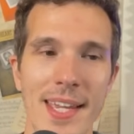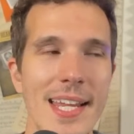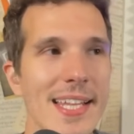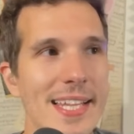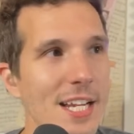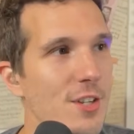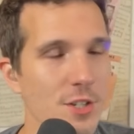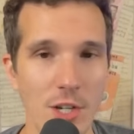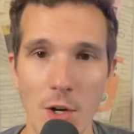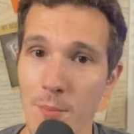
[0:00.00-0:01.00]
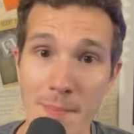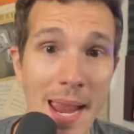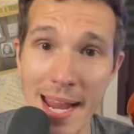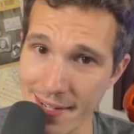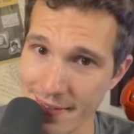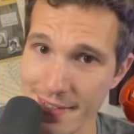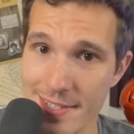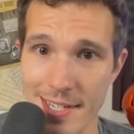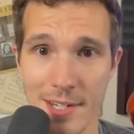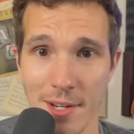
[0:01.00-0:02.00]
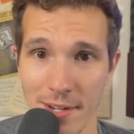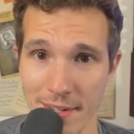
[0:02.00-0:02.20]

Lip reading: they just go, man, is he good.